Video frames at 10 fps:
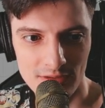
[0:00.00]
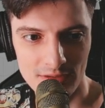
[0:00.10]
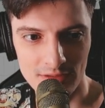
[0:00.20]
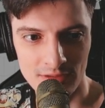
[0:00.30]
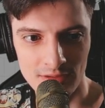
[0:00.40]

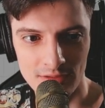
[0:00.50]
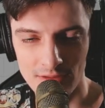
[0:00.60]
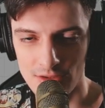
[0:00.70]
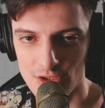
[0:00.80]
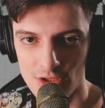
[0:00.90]

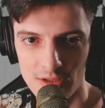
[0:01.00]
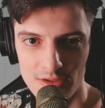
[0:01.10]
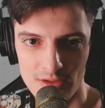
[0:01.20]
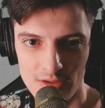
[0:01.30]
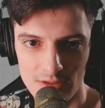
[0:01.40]
It
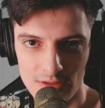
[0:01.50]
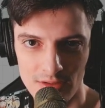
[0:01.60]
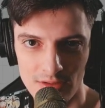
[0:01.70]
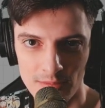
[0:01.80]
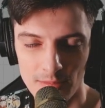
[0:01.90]
just
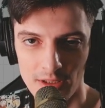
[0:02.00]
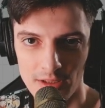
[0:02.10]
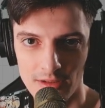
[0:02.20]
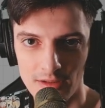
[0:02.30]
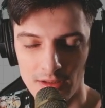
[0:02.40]

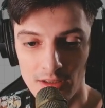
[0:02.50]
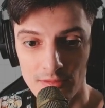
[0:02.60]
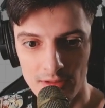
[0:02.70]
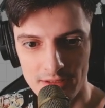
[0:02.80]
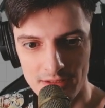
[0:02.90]
my
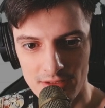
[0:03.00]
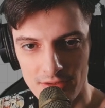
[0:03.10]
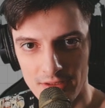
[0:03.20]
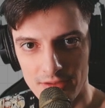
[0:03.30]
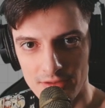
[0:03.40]
hardware
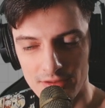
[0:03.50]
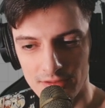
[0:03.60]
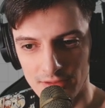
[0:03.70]
synthesizer.